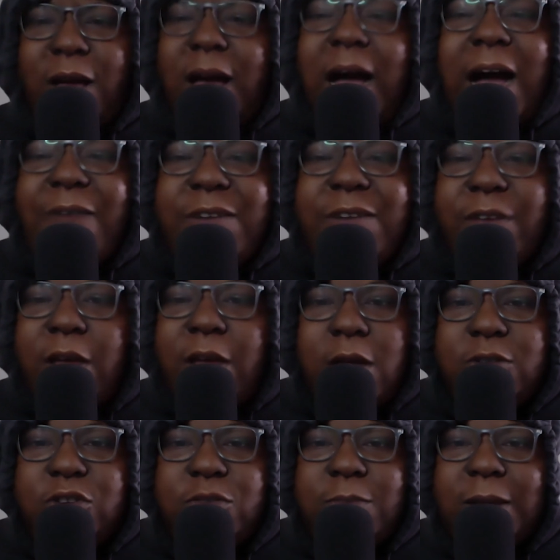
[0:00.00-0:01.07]
I've never heard
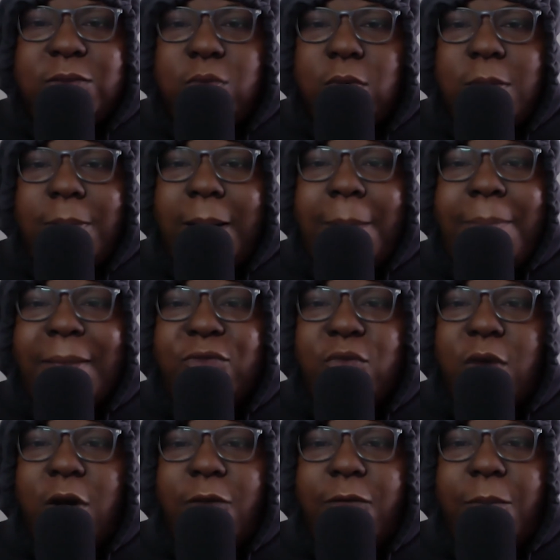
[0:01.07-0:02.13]
you, man, talk about mental
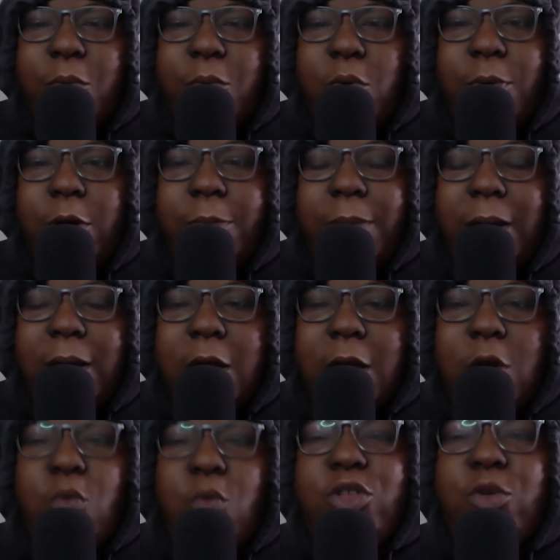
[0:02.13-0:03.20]
health for Paul Pogba
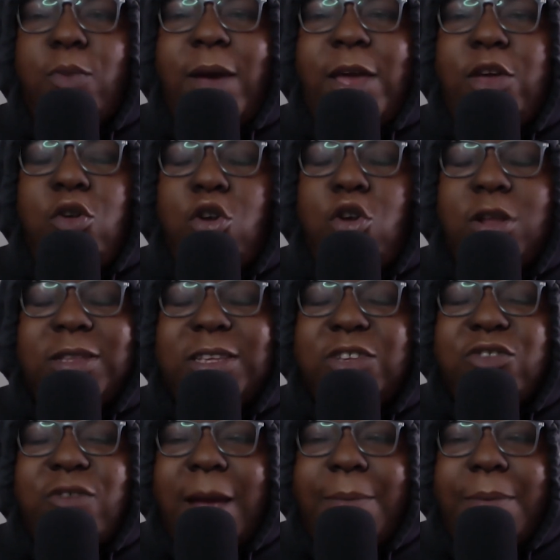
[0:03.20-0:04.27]
with the way you lot
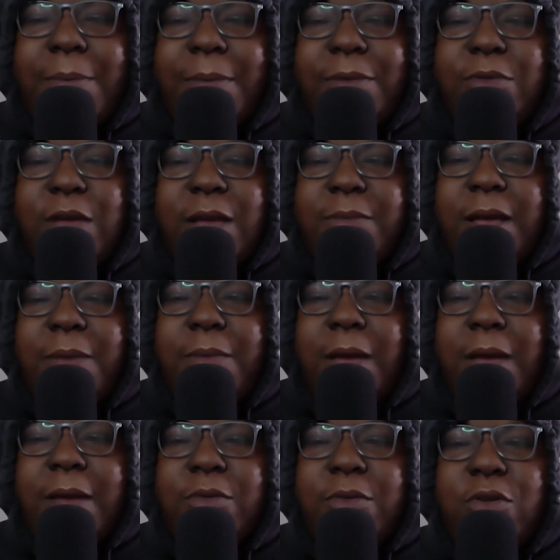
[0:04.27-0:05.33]
describe him
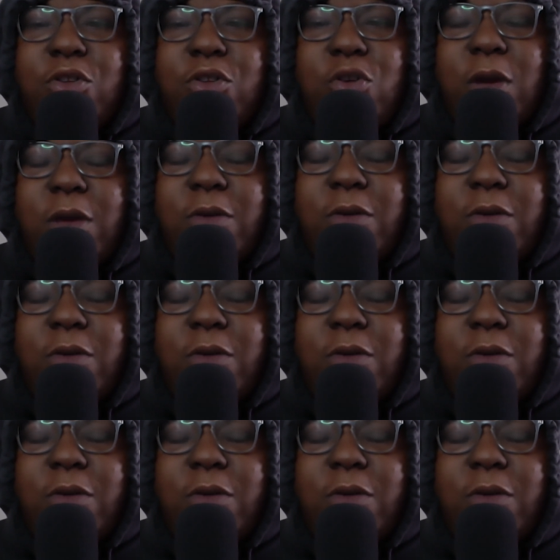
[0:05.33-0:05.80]
and you